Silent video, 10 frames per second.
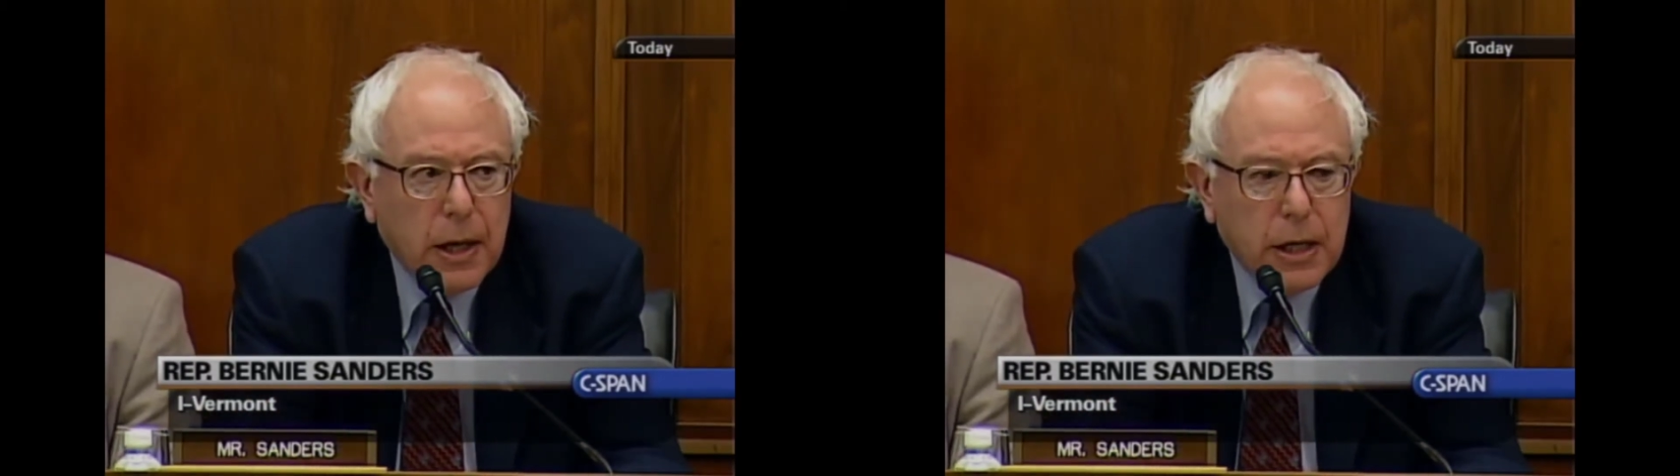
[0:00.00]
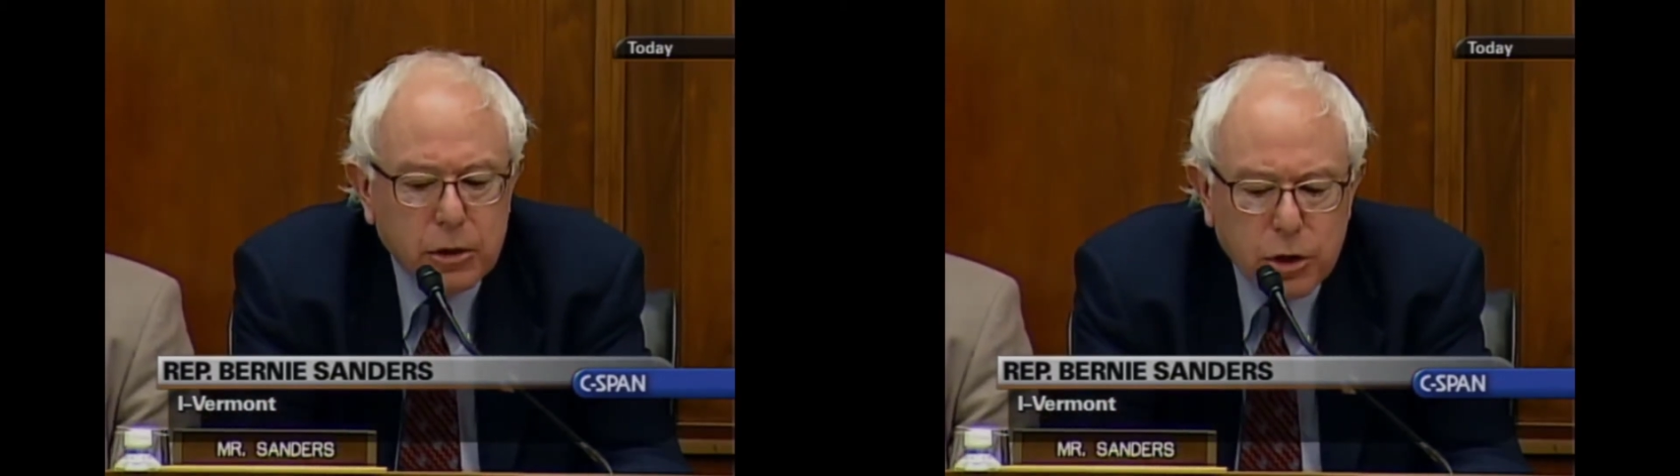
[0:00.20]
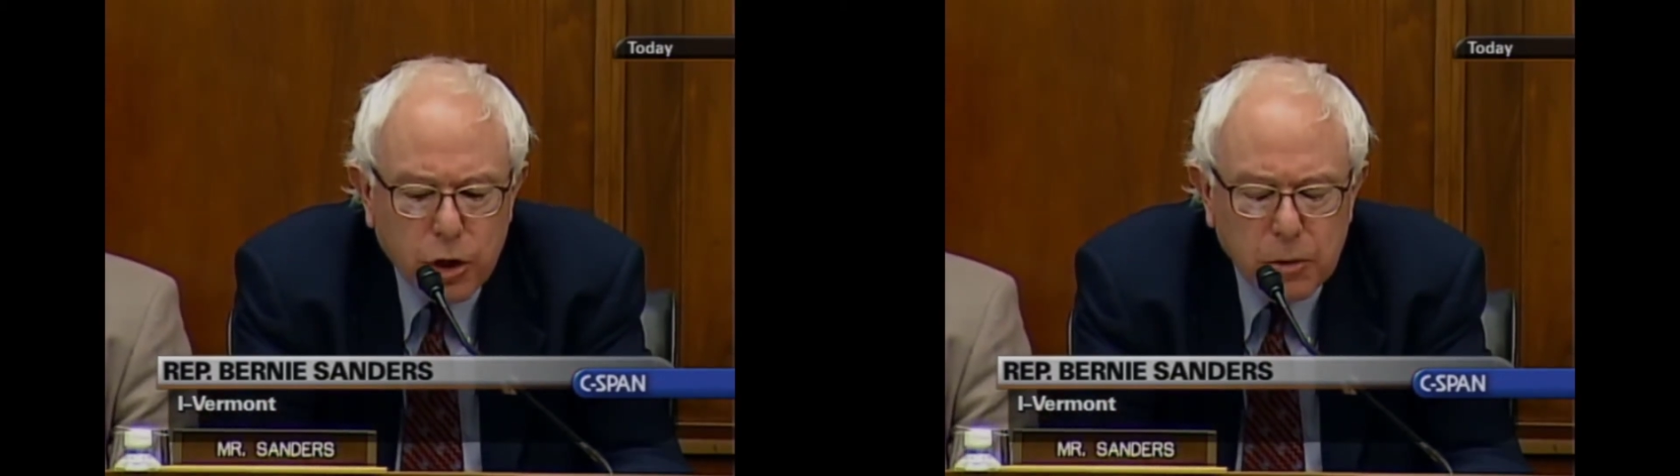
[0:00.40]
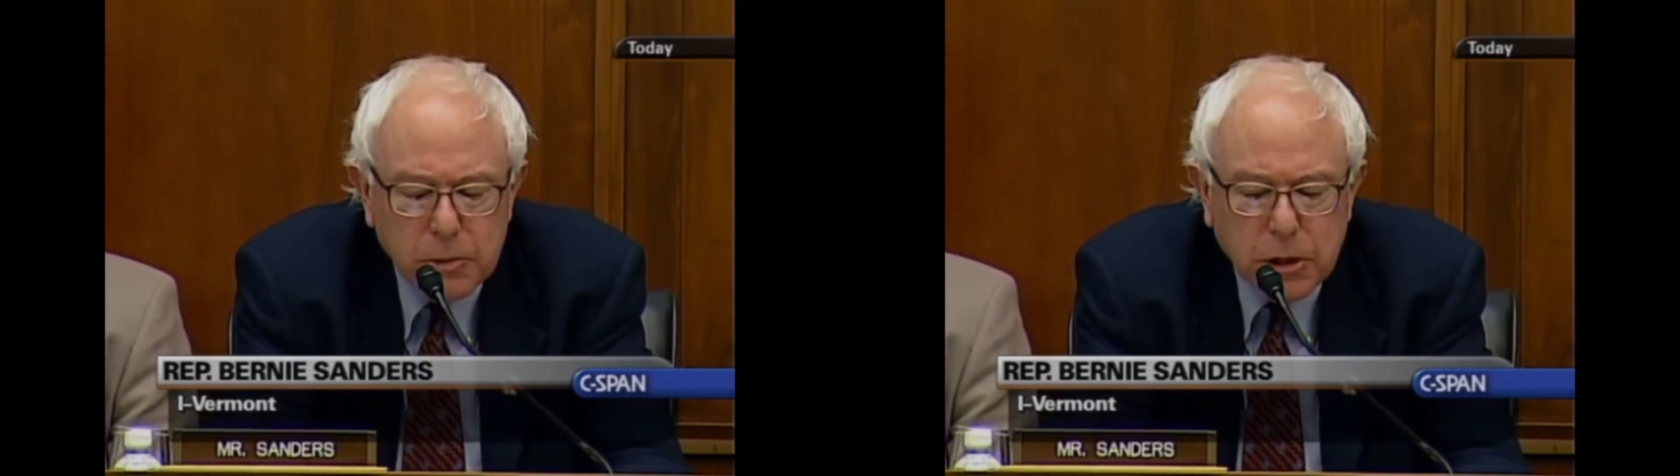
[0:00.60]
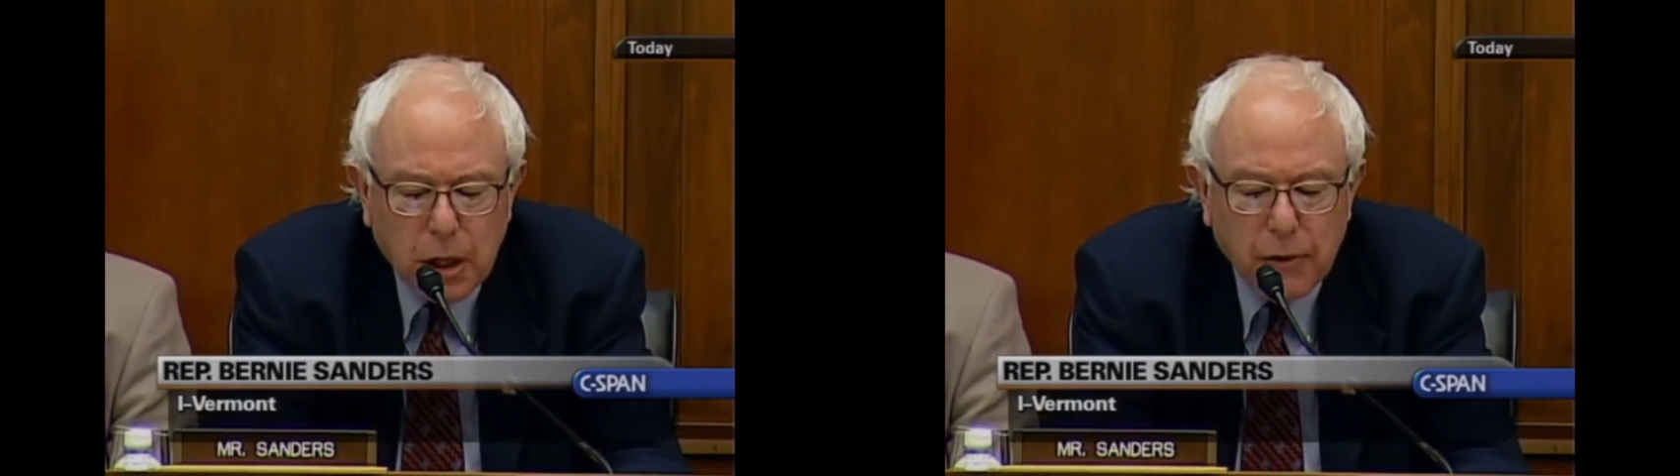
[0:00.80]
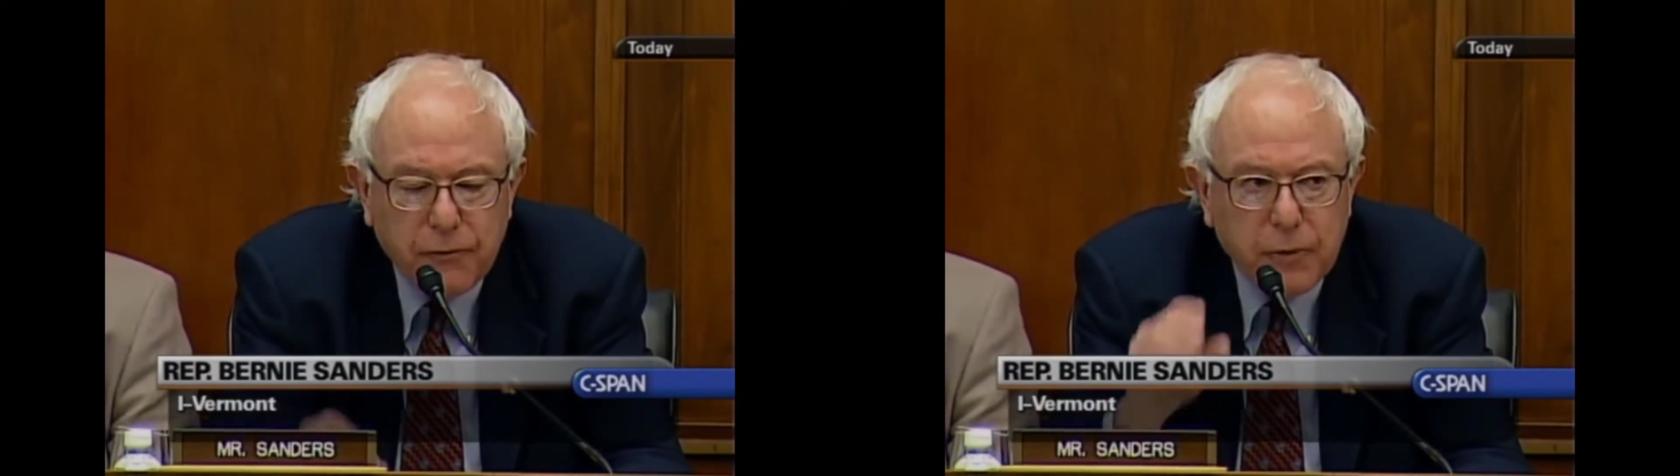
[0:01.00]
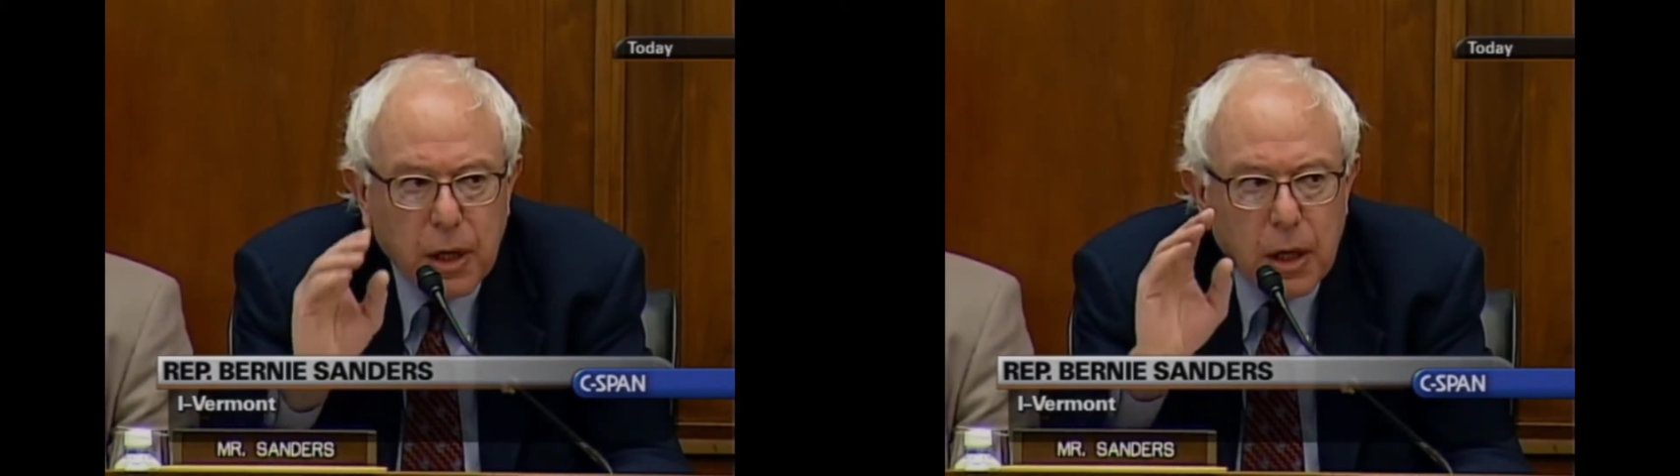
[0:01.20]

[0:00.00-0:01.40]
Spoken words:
in terms of